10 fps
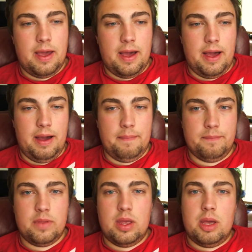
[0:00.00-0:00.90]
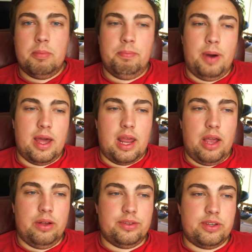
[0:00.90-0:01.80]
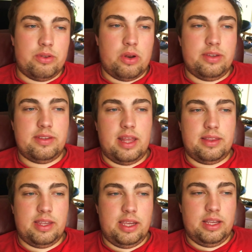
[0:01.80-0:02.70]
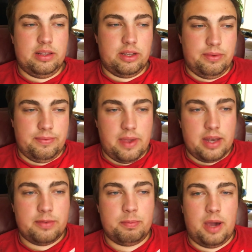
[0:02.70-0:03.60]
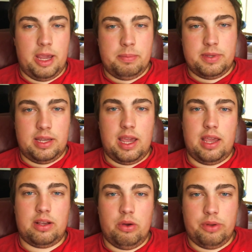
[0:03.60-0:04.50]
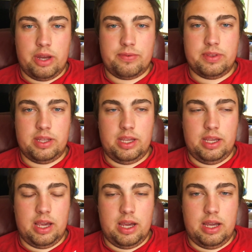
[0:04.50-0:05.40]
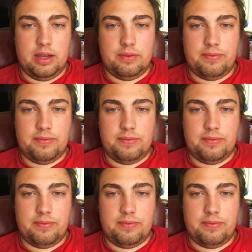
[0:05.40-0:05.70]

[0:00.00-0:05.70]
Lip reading: But I also noticed that the little vent pipe to get cold air from the